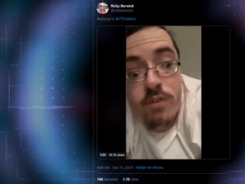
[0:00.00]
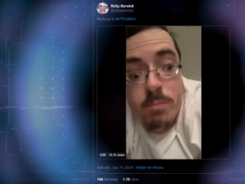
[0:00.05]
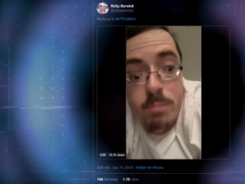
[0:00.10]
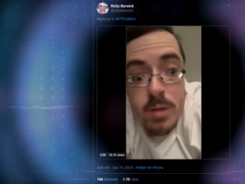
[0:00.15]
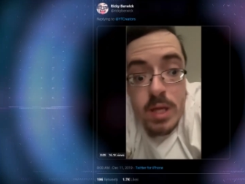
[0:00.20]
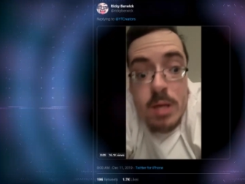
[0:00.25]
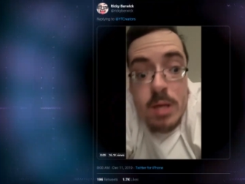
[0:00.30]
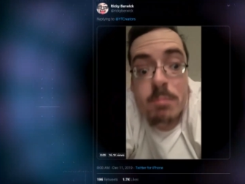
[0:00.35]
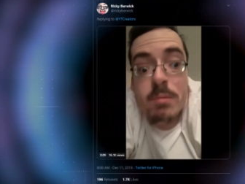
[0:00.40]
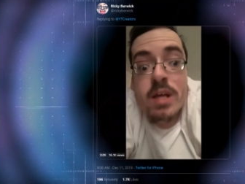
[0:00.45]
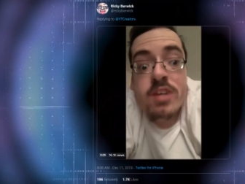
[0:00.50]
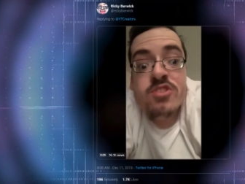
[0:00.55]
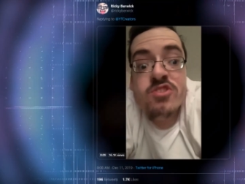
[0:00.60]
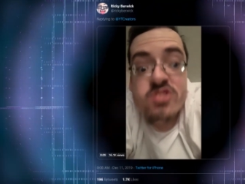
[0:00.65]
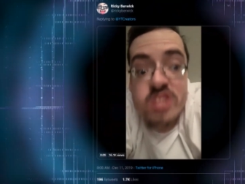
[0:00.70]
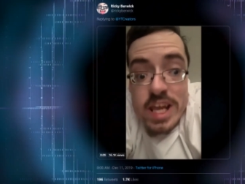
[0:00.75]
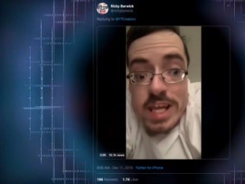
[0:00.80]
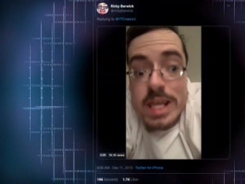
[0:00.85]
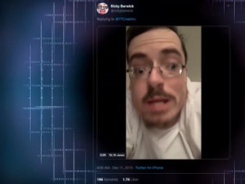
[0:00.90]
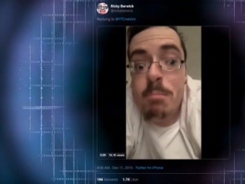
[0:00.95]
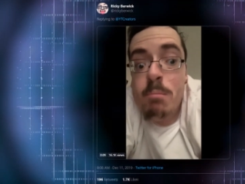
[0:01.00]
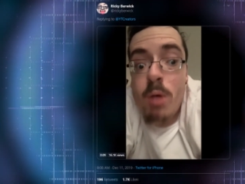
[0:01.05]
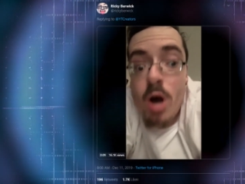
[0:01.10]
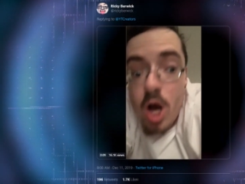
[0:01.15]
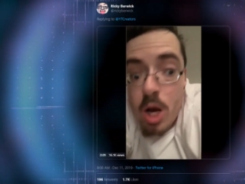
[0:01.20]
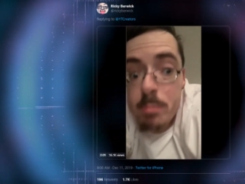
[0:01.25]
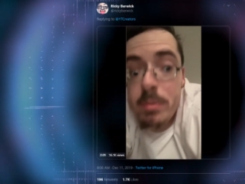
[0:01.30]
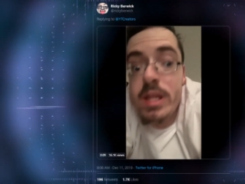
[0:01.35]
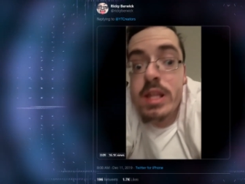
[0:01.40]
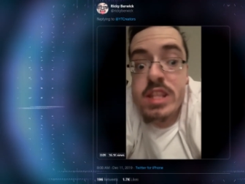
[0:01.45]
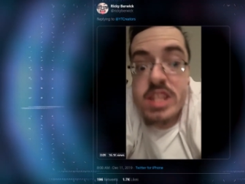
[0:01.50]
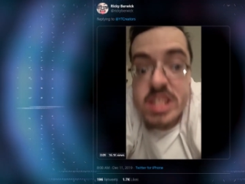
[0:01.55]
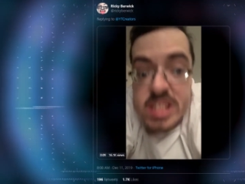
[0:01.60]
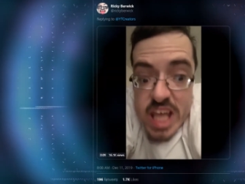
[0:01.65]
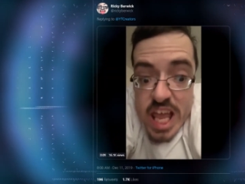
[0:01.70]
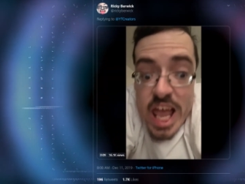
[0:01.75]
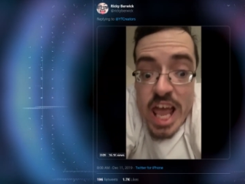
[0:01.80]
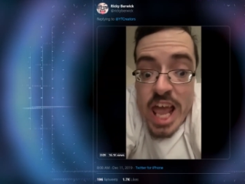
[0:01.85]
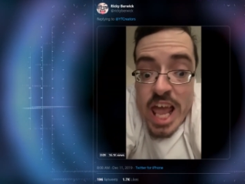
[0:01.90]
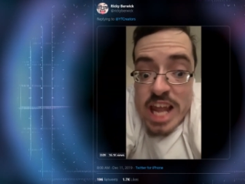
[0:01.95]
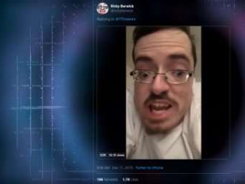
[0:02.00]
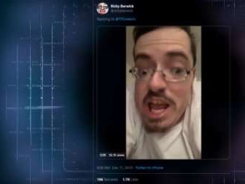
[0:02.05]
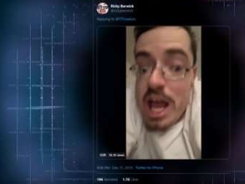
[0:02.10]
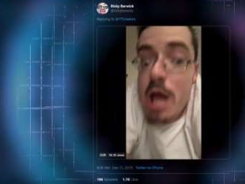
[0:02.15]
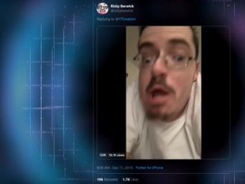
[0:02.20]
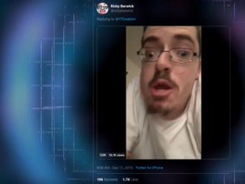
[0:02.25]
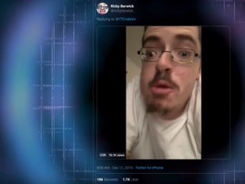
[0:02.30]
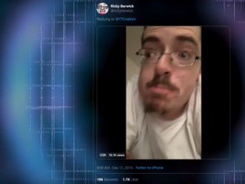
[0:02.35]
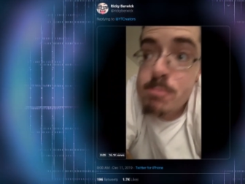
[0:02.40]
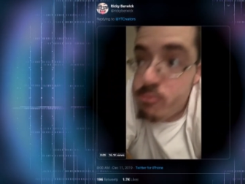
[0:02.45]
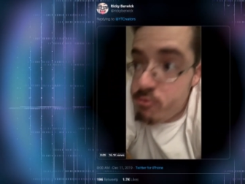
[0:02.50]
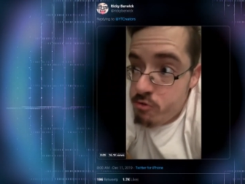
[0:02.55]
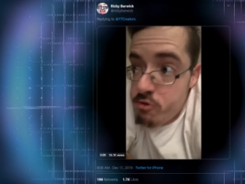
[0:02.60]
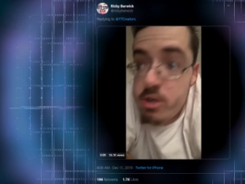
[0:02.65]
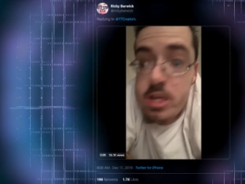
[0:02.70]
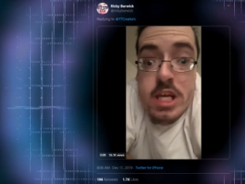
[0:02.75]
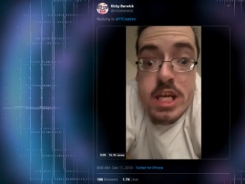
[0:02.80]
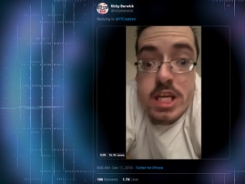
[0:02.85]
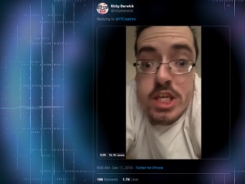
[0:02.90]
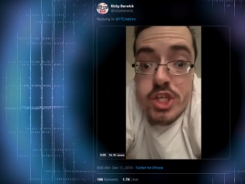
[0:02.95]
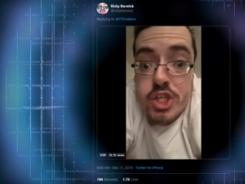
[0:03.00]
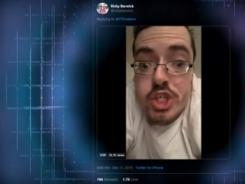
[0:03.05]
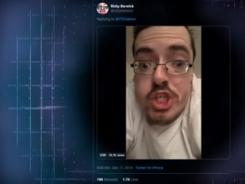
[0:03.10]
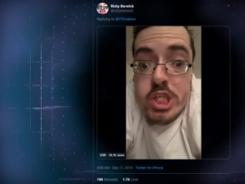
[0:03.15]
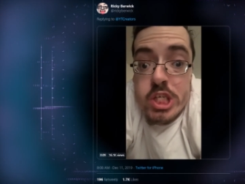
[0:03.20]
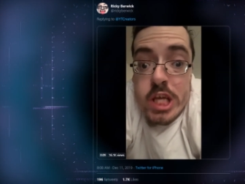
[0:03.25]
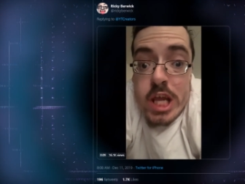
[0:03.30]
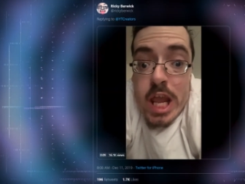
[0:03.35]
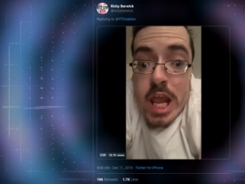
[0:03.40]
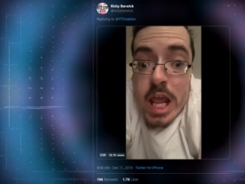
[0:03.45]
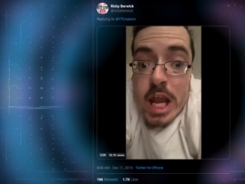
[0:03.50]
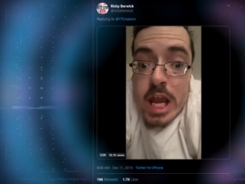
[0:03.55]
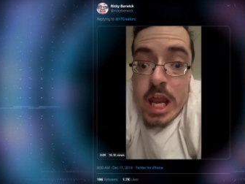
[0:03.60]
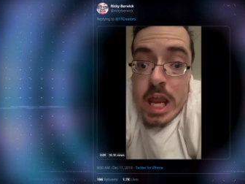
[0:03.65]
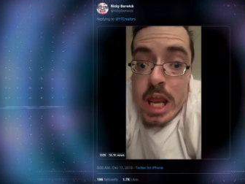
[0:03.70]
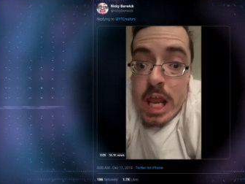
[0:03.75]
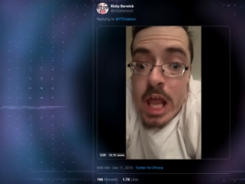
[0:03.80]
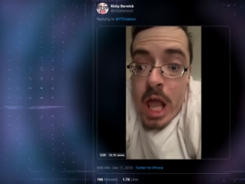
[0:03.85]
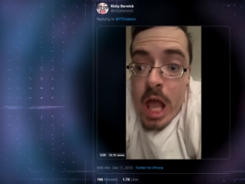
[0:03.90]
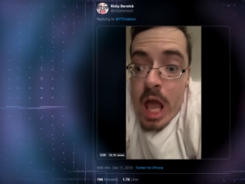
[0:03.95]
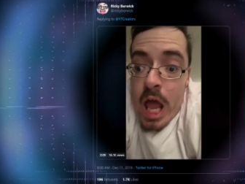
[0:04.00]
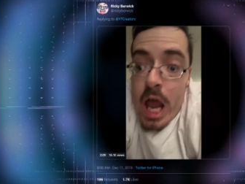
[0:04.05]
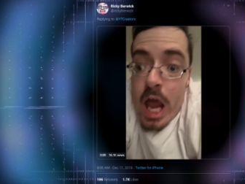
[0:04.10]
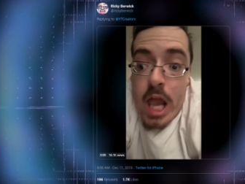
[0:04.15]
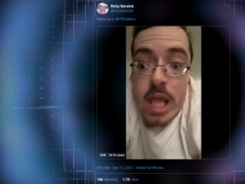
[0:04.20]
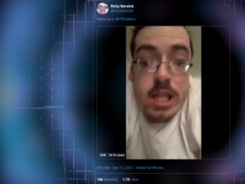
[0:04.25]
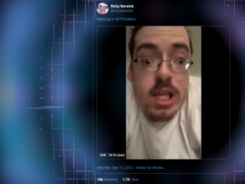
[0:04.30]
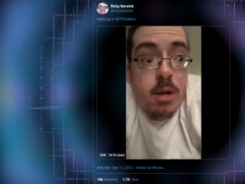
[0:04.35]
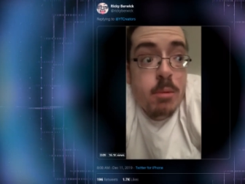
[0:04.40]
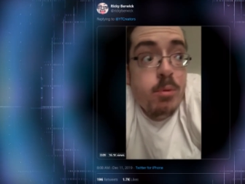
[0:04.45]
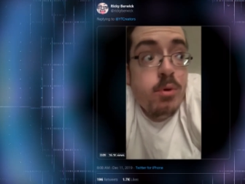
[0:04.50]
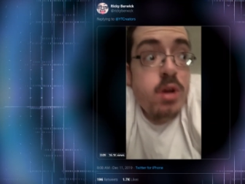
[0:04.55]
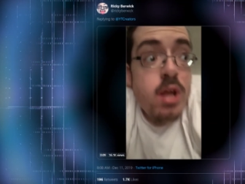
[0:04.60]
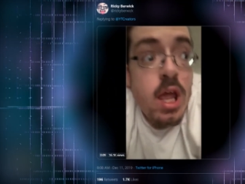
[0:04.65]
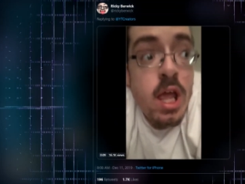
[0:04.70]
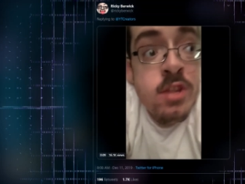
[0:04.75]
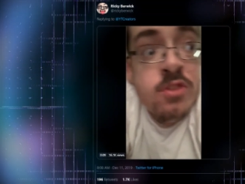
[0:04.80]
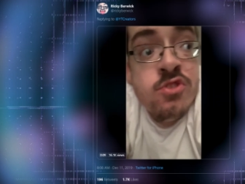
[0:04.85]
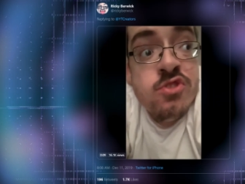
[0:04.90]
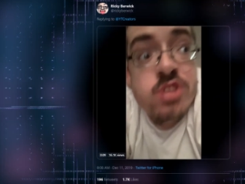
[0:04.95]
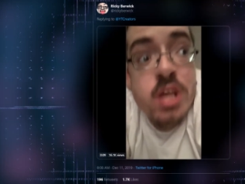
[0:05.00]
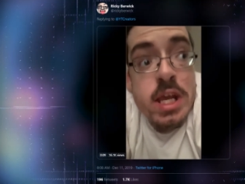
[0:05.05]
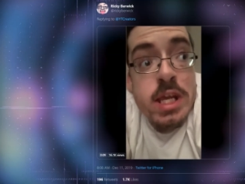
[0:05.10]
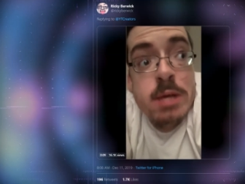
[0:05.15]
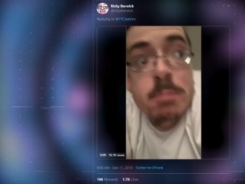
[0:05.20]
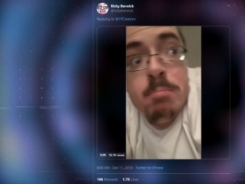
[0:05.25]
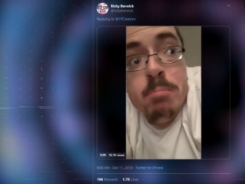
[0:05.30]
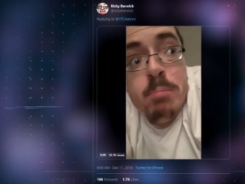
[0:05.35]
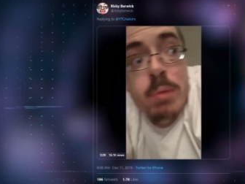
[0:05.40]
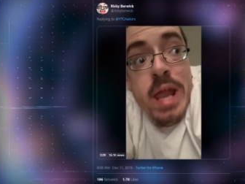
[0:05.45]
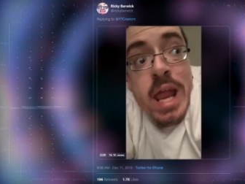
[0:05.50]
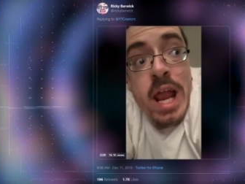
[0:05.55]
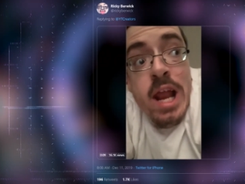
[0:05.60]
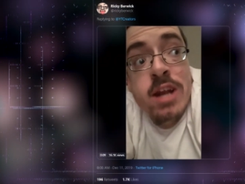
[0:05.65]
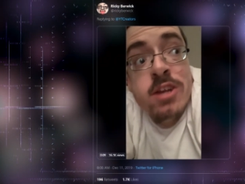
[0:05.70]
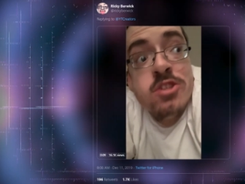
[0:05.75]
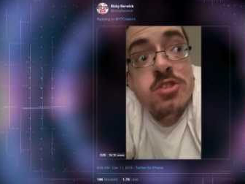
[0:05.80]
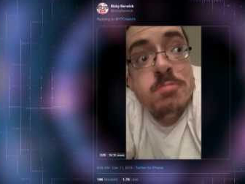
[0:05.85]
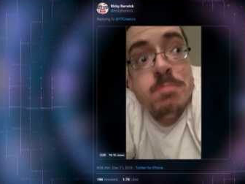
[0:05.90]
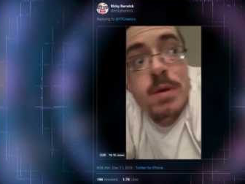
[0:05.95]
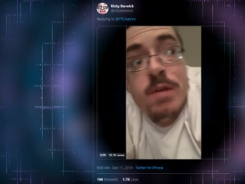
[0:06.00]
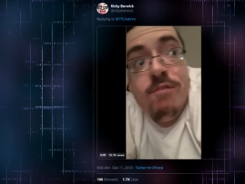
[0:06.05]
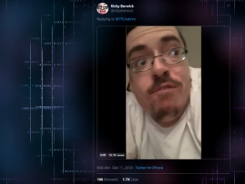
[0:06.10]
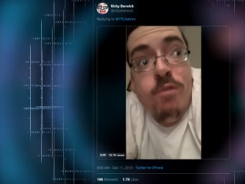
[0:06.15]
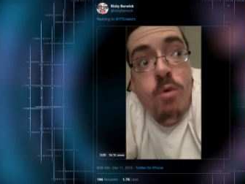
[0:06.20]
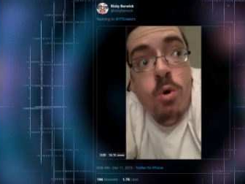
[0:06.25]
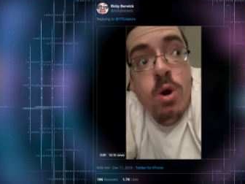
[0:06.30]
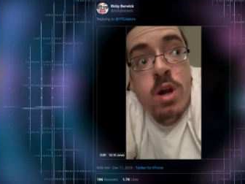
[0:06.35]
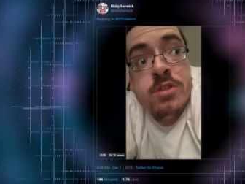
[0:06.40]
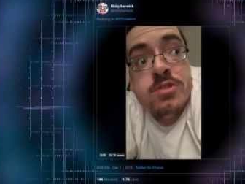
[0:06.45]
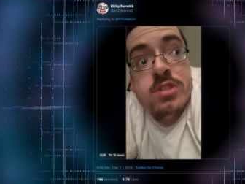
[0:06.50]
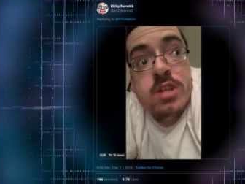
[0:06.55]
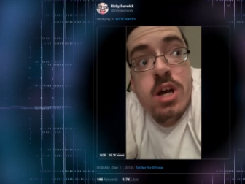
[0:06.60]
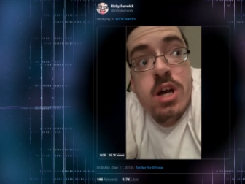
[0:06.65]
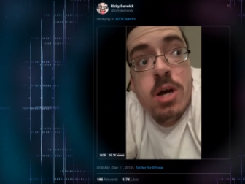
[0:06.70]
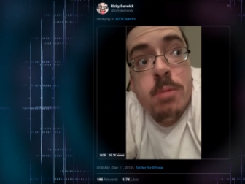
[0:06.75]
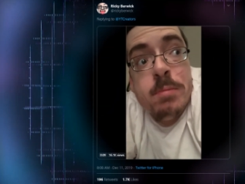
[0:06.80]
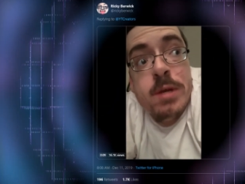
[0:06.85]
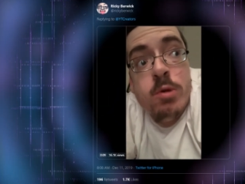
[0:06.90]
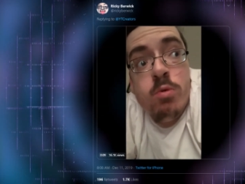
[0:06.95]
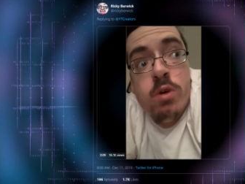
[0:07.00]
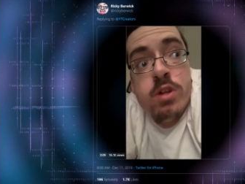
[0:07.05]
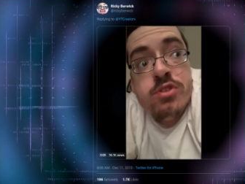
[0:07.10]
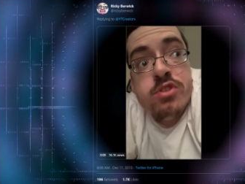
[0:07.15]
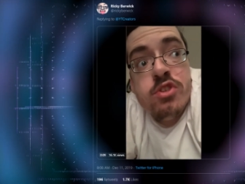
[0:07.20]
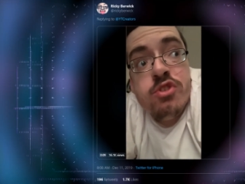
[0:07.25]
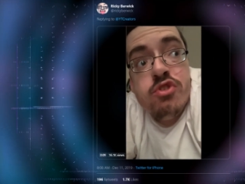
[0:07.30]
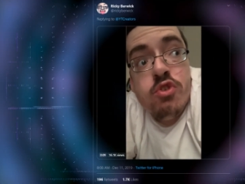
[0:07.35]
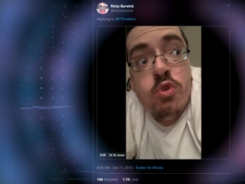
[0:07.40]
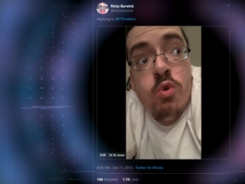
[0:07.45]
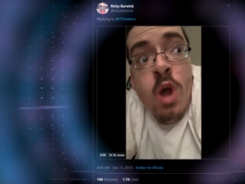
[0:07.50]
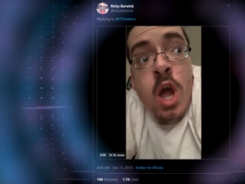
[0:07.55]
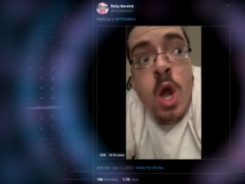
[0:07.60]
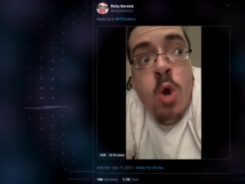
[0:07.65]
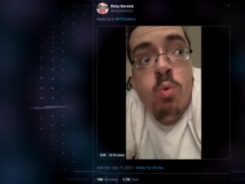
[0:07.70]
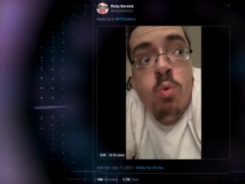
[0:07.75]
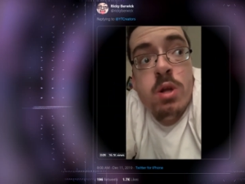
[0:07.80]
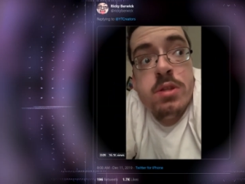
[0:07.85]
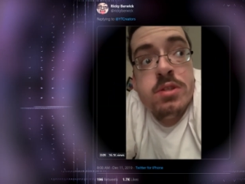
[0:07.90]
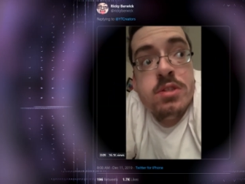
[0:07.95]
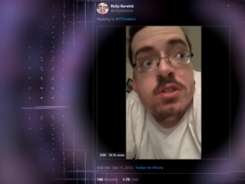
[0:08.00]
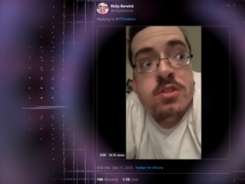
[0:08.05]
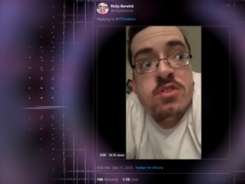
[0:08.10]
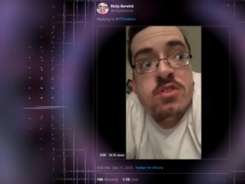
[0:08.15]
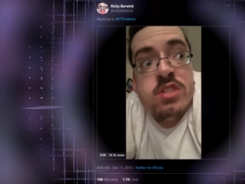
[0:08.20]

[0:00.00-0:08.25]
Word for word: you for being my second mom and dad. I appreciate it. I never had second parents before telling me what to do, what to